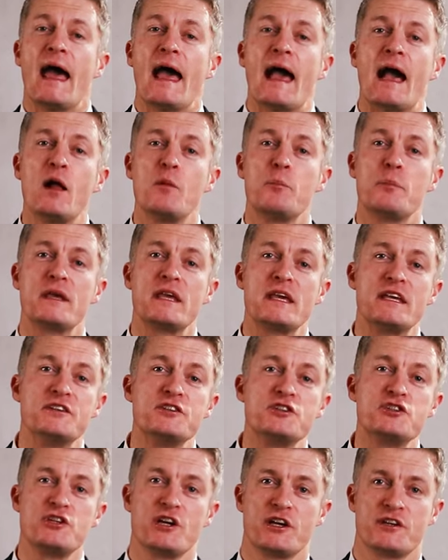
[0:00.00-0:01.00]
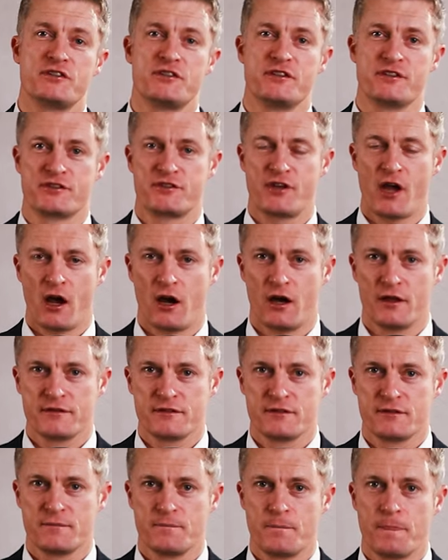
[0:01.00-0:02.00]
Helping is just the
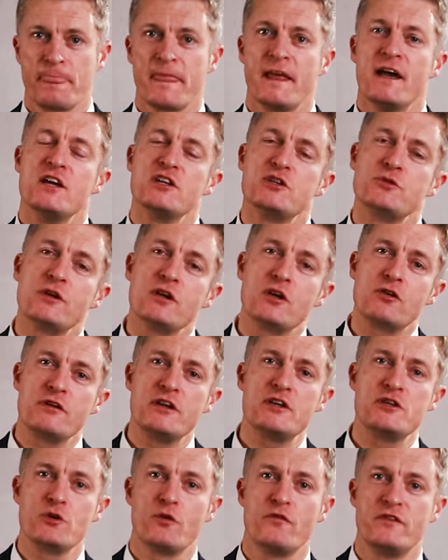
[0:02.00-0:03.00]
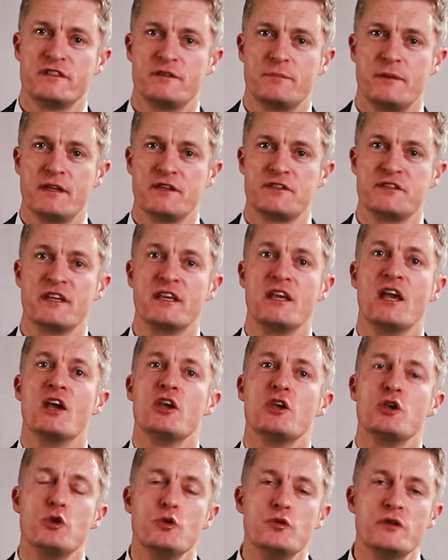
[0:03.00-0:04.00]
start. To increase your visibility,
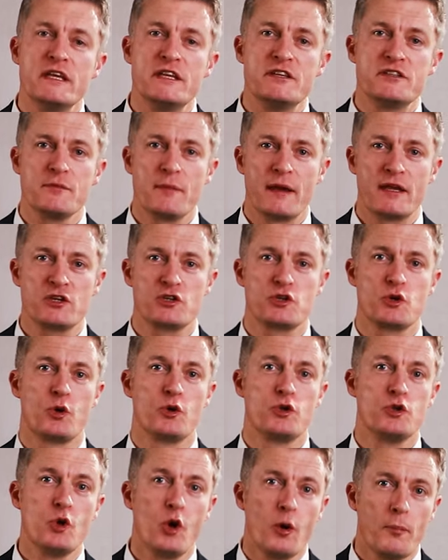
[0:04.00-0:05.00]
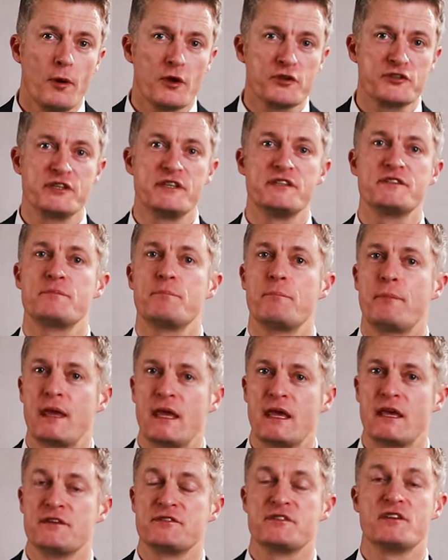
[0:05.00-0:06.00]
you need to make sure your bosses,
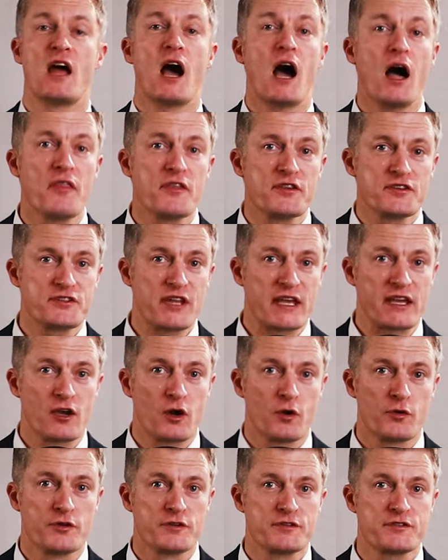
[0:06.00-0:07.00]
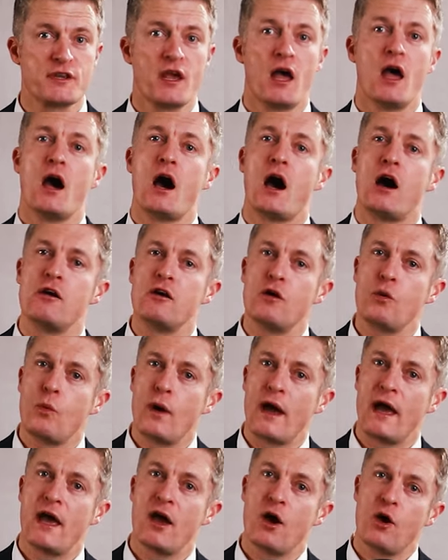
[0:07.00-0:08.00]
peers, and other stakeholders are
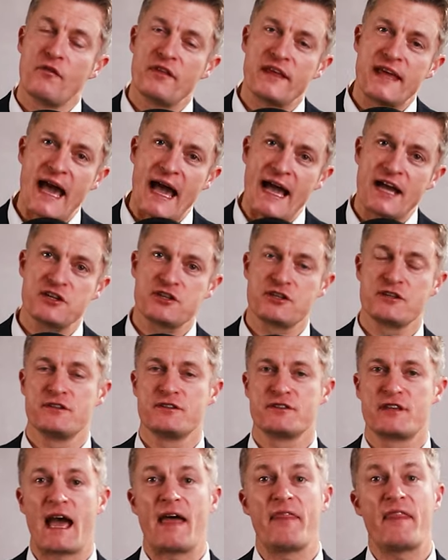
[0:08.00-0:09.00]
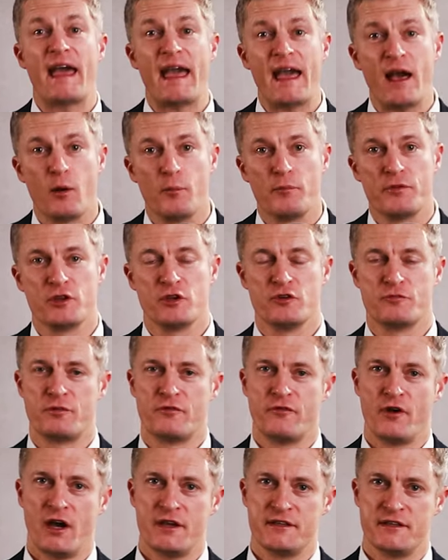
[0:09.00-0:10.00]
aware of the actions and the help that you've
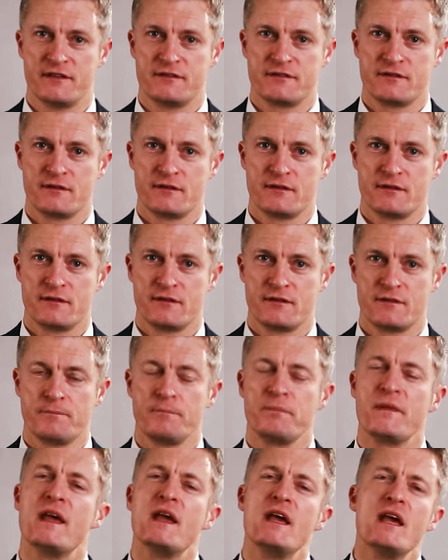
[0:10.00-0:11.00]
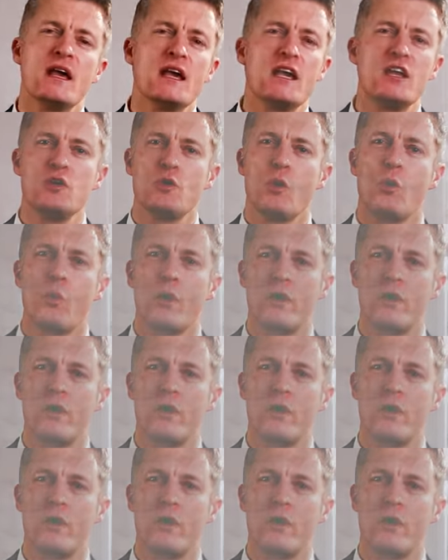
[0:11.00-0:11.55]
provided. In your